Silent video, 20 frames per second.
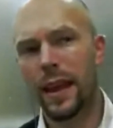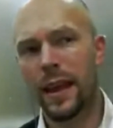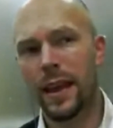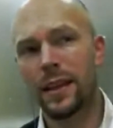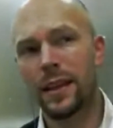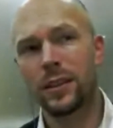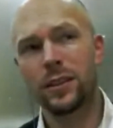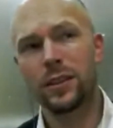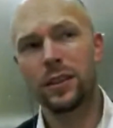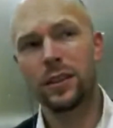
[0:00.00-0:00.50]

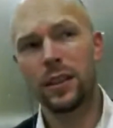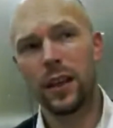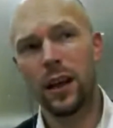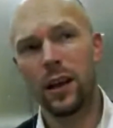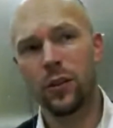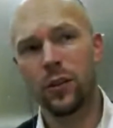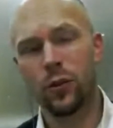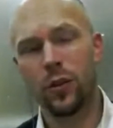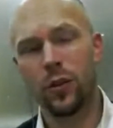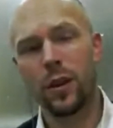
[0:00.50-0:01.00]
is
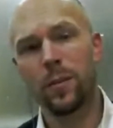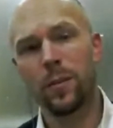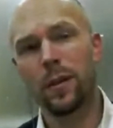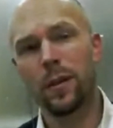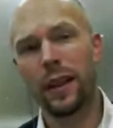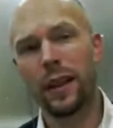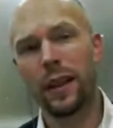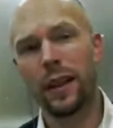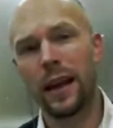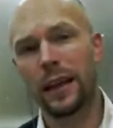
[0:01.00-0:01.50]
a
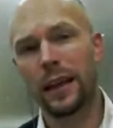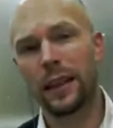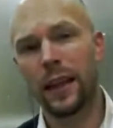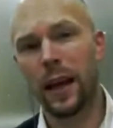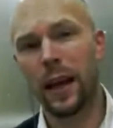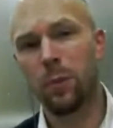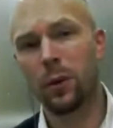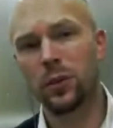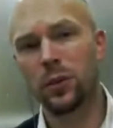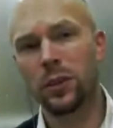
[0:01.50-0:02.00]
treatment like
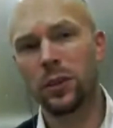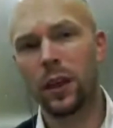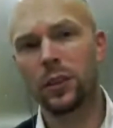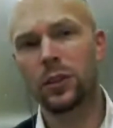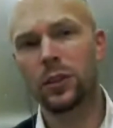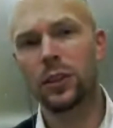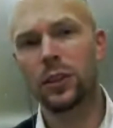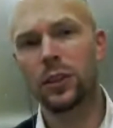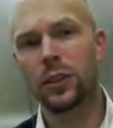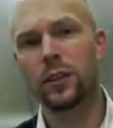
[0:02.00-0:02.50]

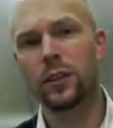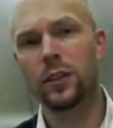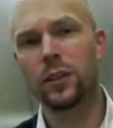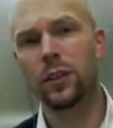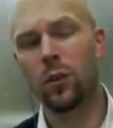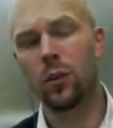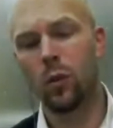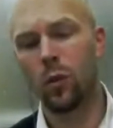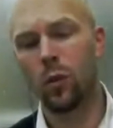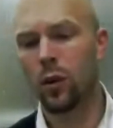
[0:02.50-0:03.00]
liposuction
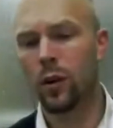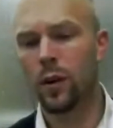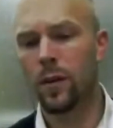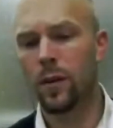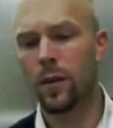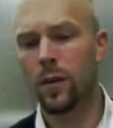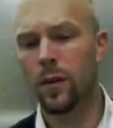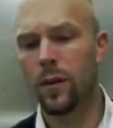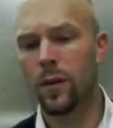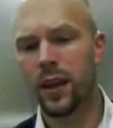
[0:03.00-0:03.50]
or
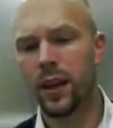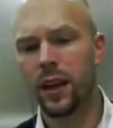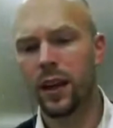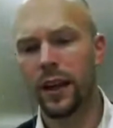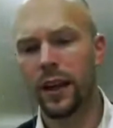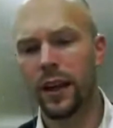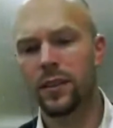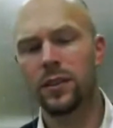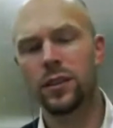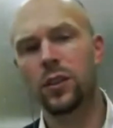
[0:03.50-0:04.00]

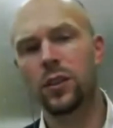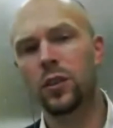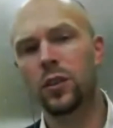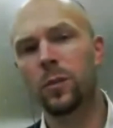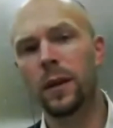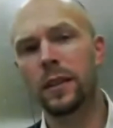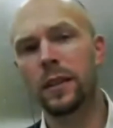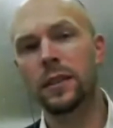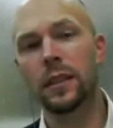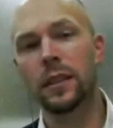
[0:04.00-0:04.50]
like this
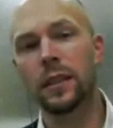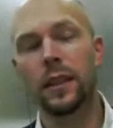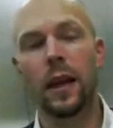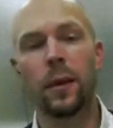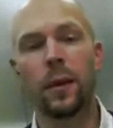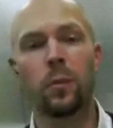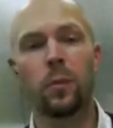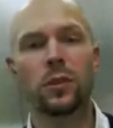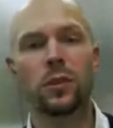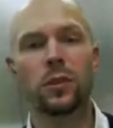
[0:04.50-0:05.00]
tumescent
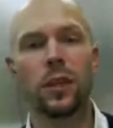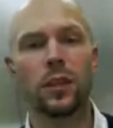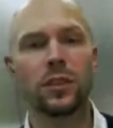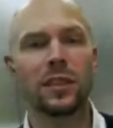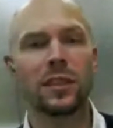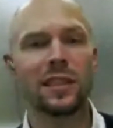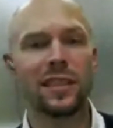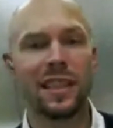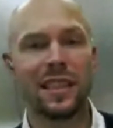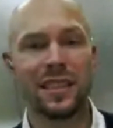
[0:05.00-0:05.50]
liposuction,
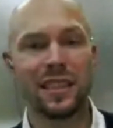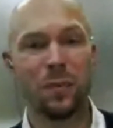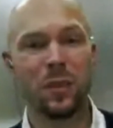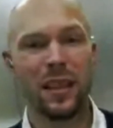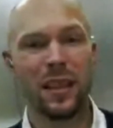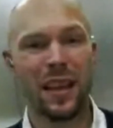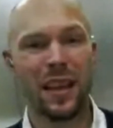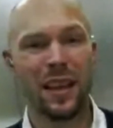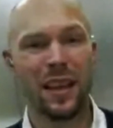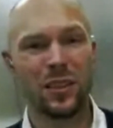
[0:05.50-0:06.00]
is that
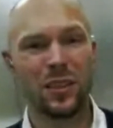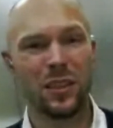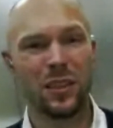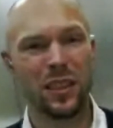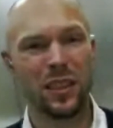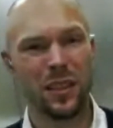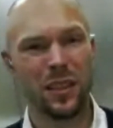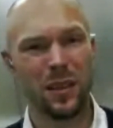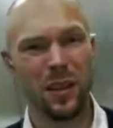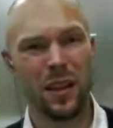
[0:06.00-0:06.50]
something that
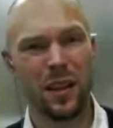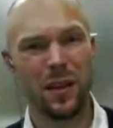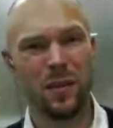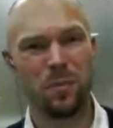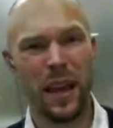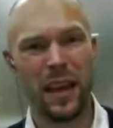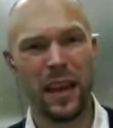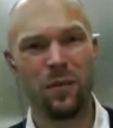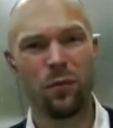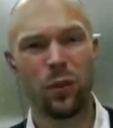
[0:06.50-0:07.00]
is
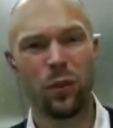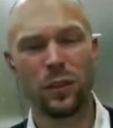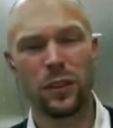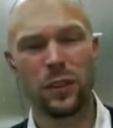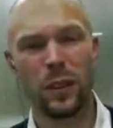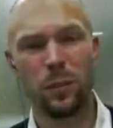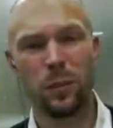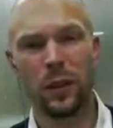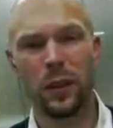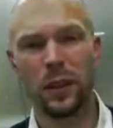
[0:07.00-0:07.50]
painful
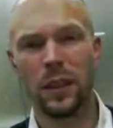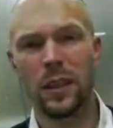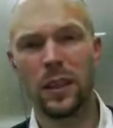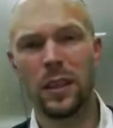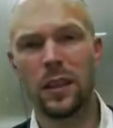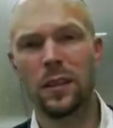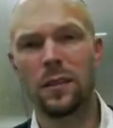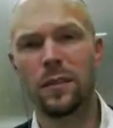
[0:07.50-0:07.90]
typically?